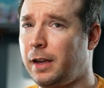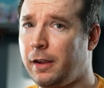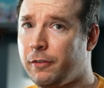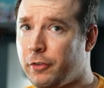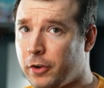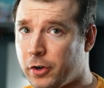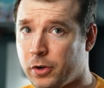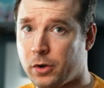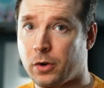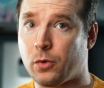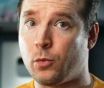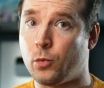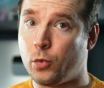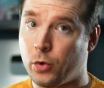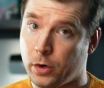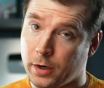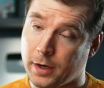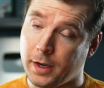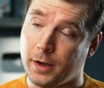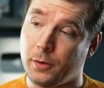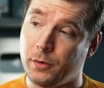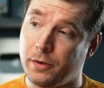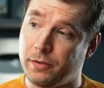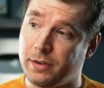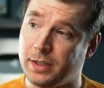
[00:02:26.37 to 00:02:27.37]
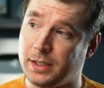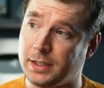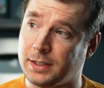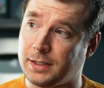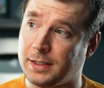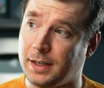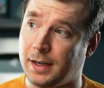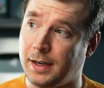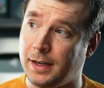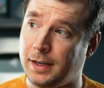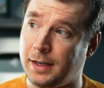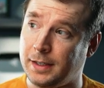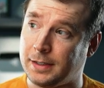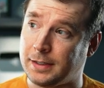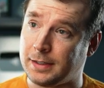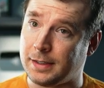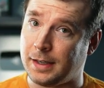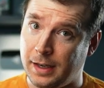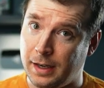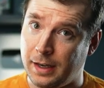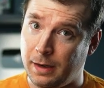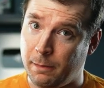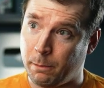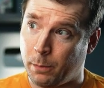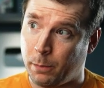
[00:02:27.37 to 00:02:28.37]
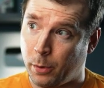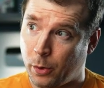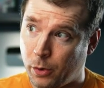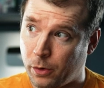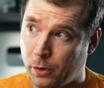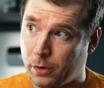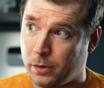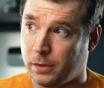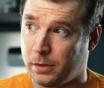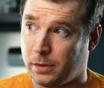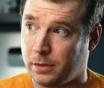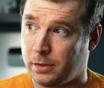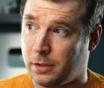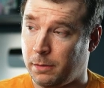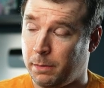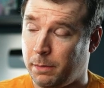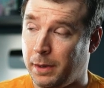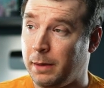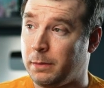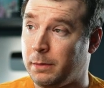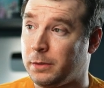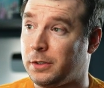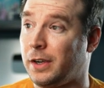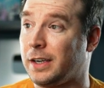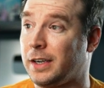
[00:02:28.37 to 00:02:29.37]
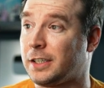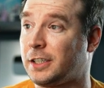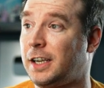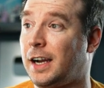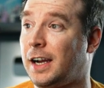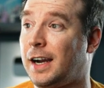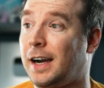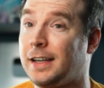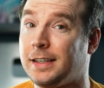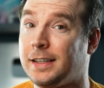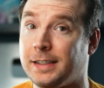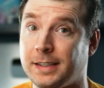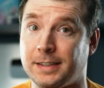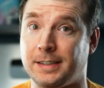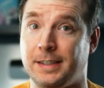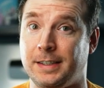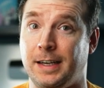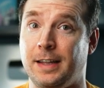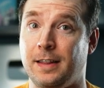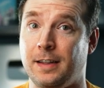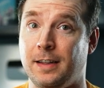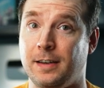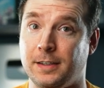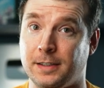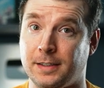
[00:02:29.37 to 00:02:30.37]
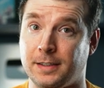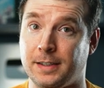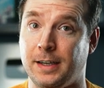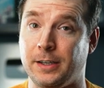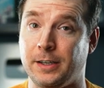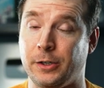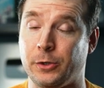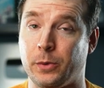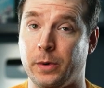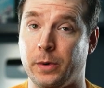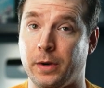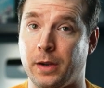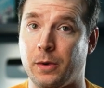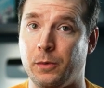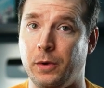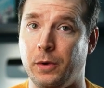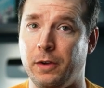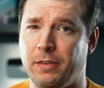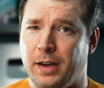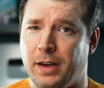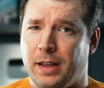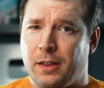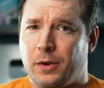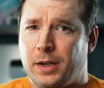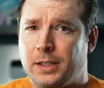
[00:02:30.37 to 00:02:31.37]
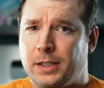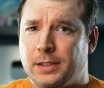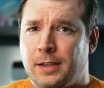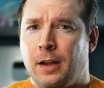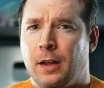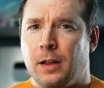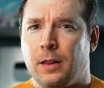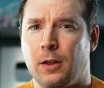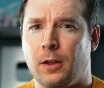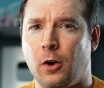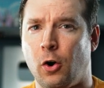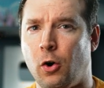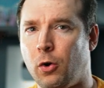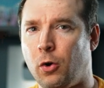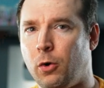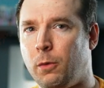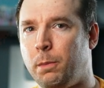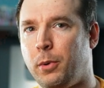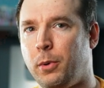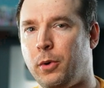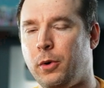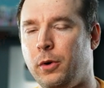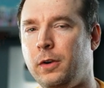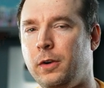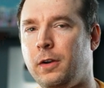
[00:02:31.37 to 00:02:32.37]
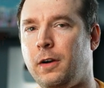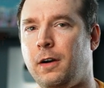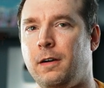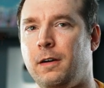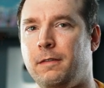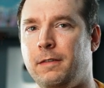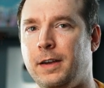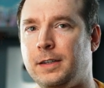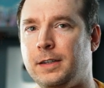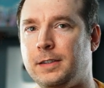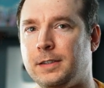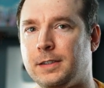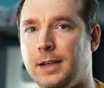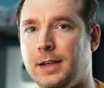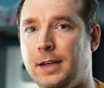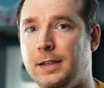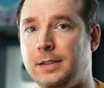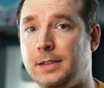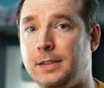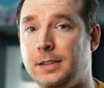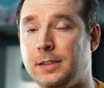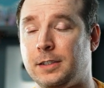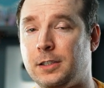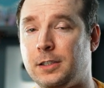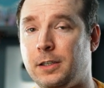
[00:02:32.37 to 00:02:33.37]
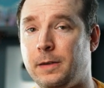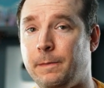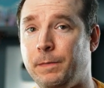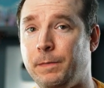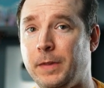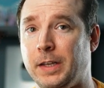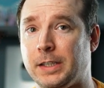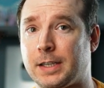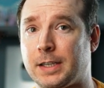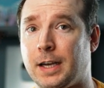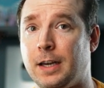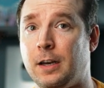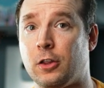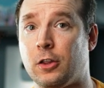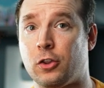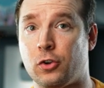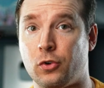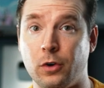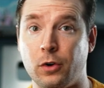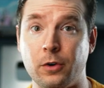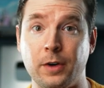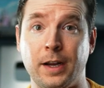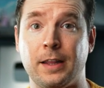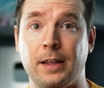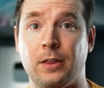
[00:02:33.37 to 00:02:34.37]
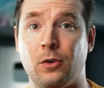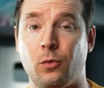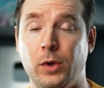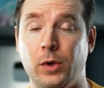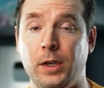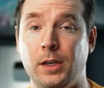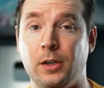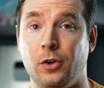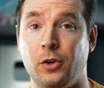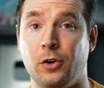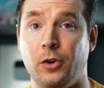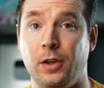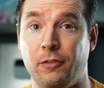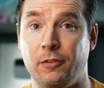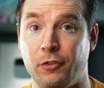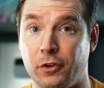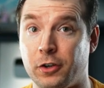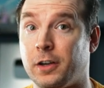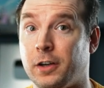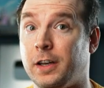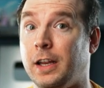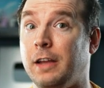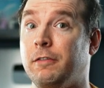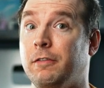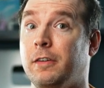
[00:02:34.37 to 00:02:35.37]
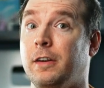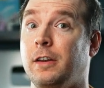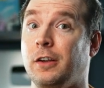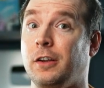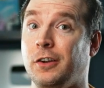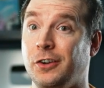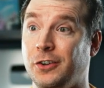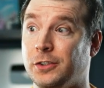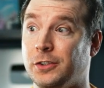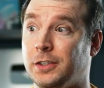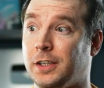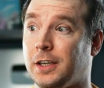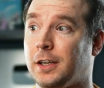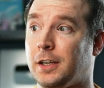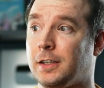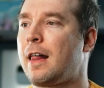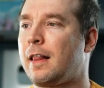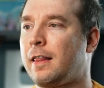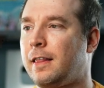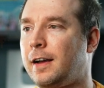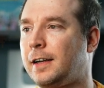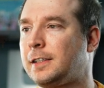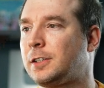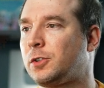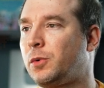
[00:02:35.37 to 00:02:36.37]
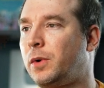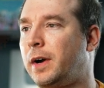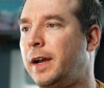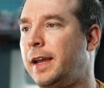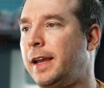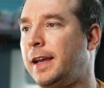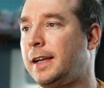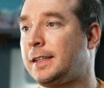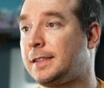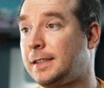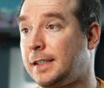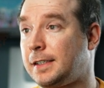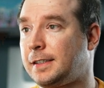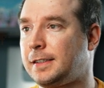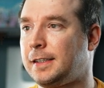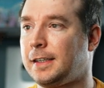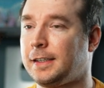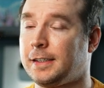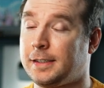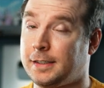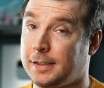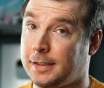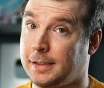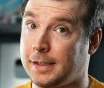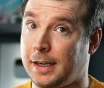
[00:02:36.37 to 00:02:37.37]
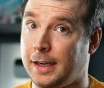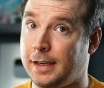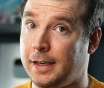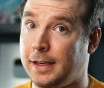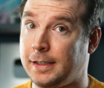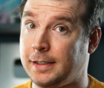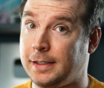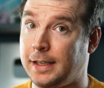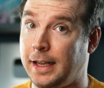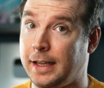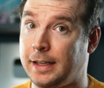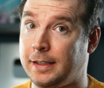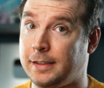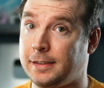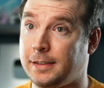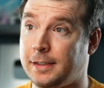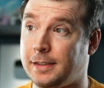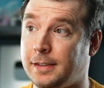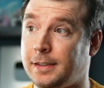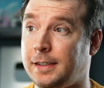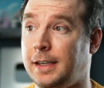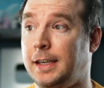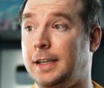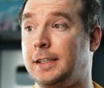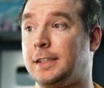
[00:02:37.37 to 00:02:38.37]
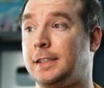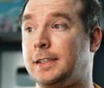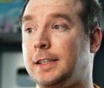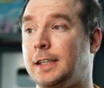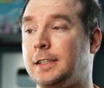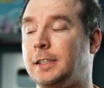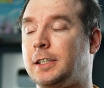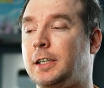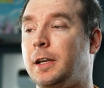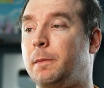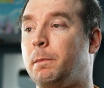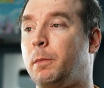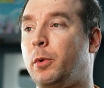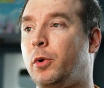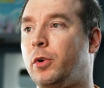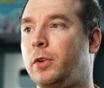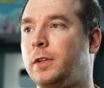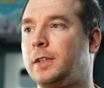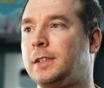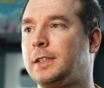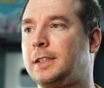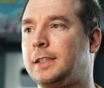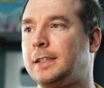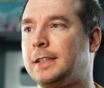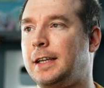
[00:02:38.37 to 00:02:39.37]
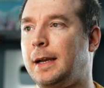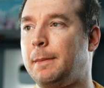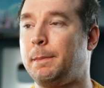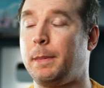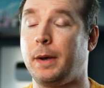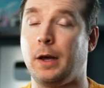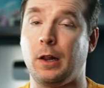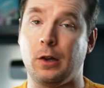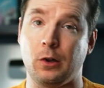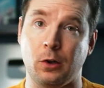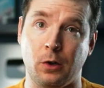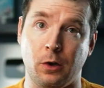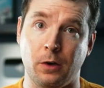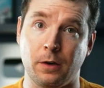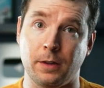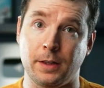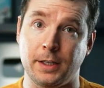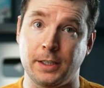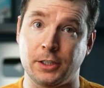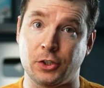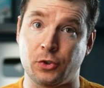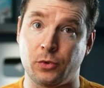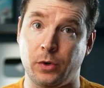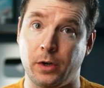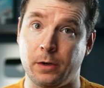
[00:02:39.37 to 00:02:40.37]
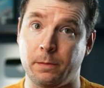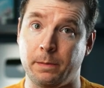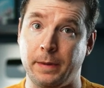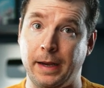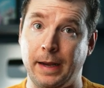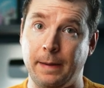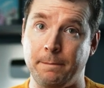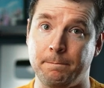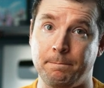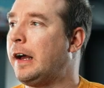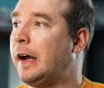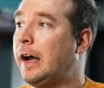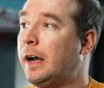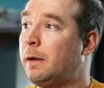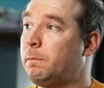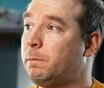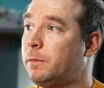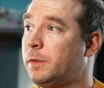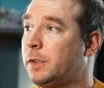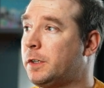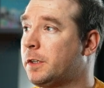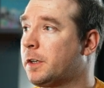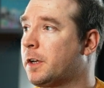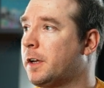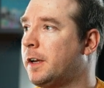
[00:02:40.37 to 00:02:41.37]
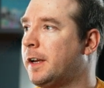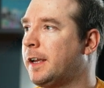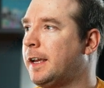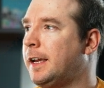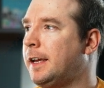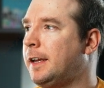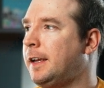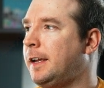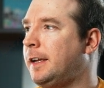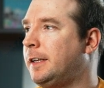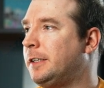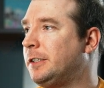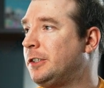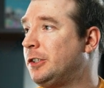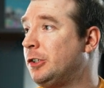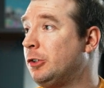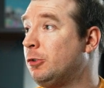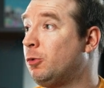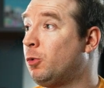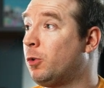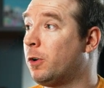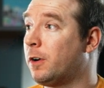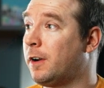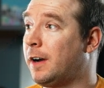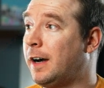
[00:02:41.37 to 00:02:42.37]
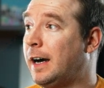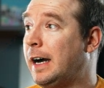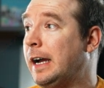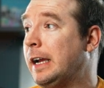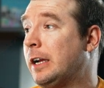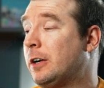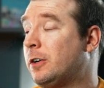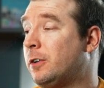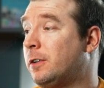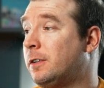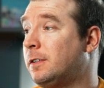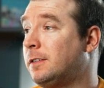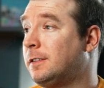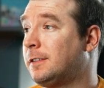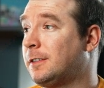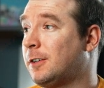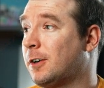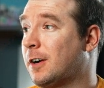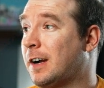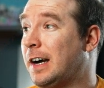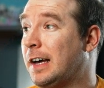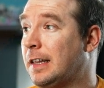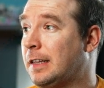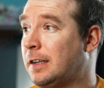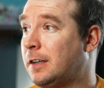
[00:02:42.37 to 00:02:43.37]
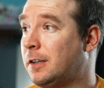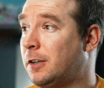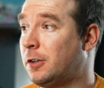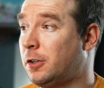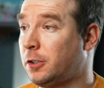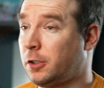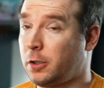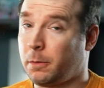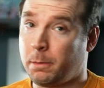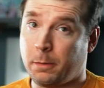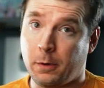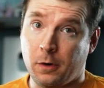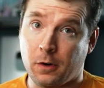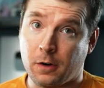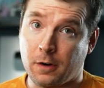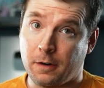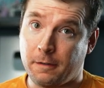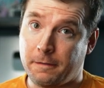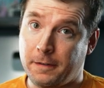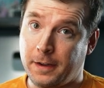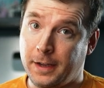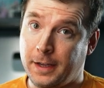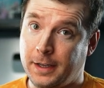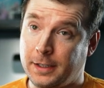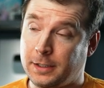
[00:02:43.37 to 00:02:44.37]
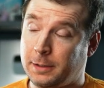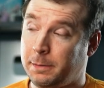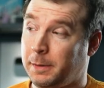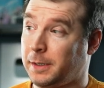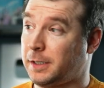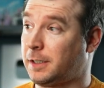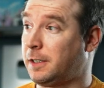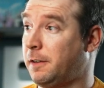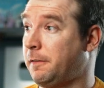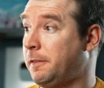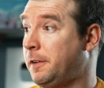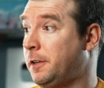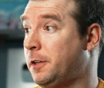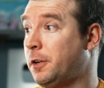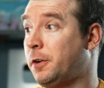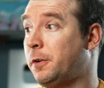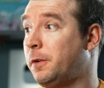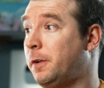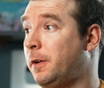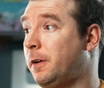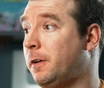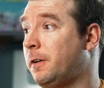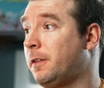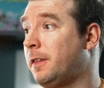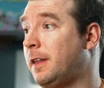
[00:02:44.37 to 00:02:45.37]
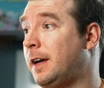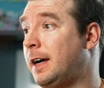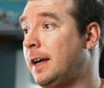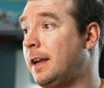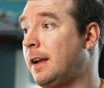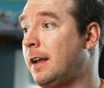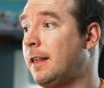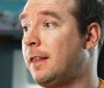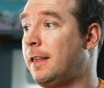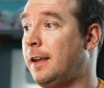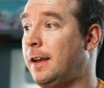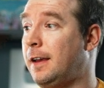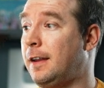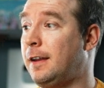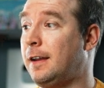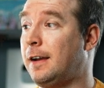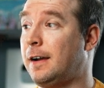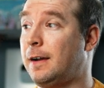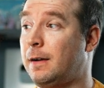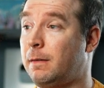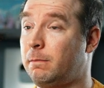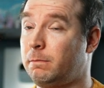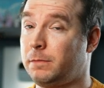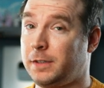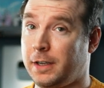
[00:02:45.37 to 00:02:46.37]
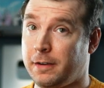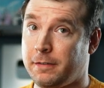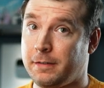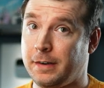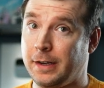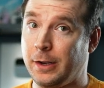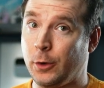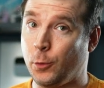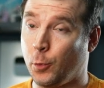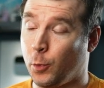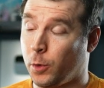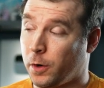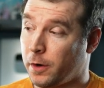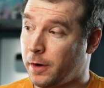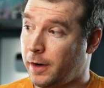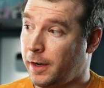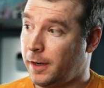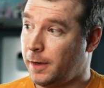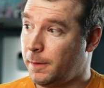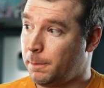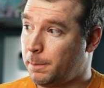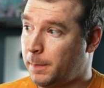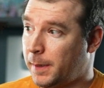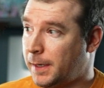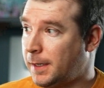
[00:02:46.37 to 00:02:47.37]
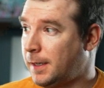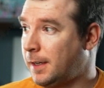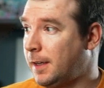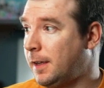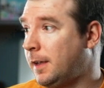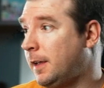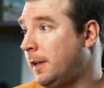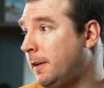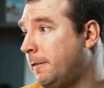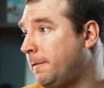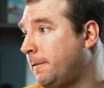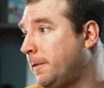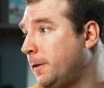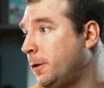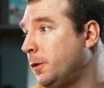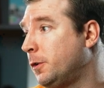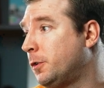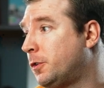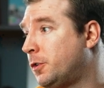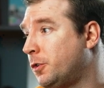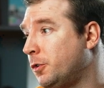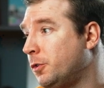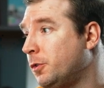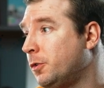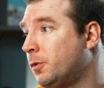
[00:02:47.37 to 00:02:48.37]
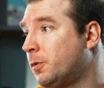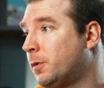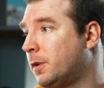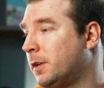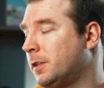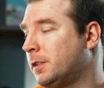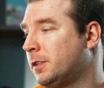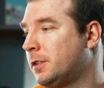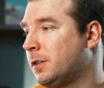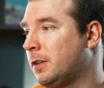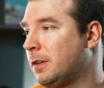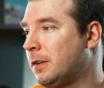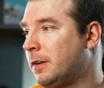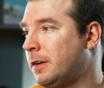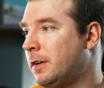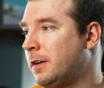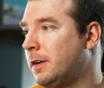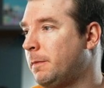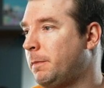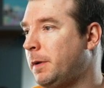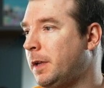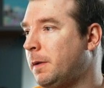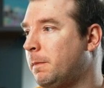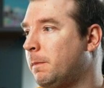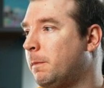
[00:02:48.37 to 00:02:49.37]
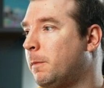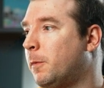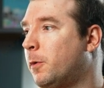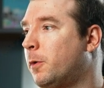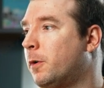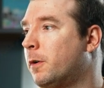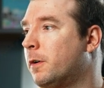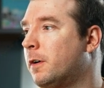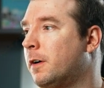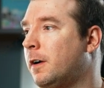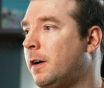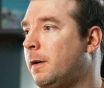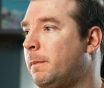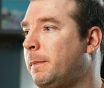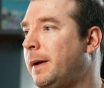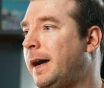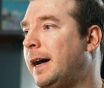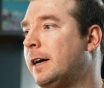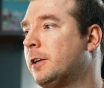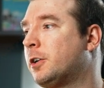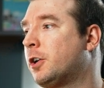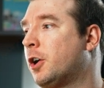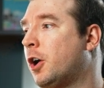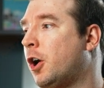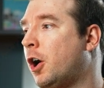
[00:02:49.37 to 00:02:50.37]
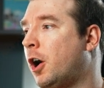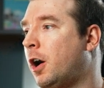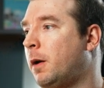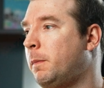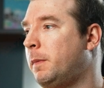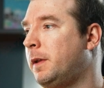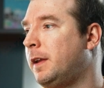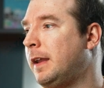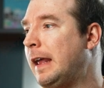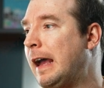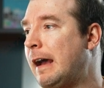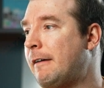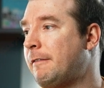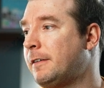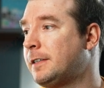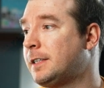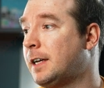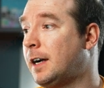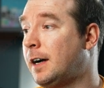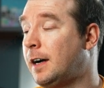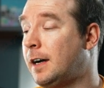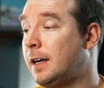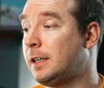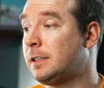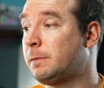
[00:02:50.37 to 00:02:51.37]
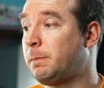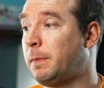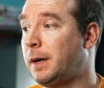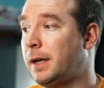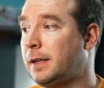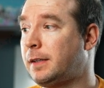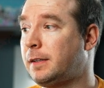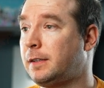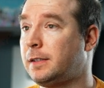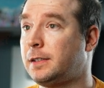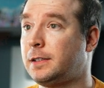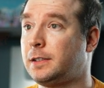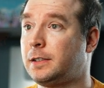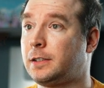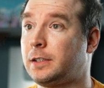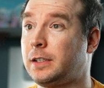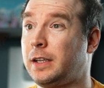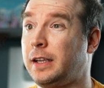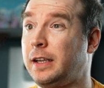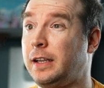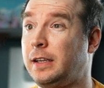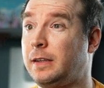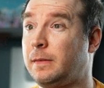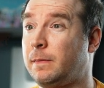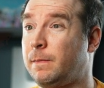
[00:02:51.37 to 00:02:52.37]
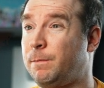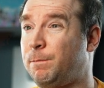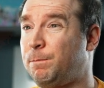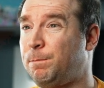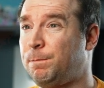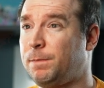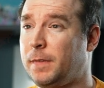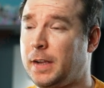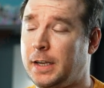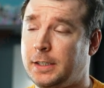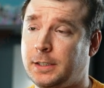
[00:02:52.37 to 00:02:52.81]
if you're working with a design, it's important to be able to actually understand the design you're working with. Otherwise, the whole point of a design system is kind of thrown out the window if you're not even using it. That's why existing design analysis is such an important step along this roadmap. I'm not going to get into what icons or color or typography is, because if you don't know that, then I'm definitely worried. But if you do want to learn a bit more about common avatars, buttons in, I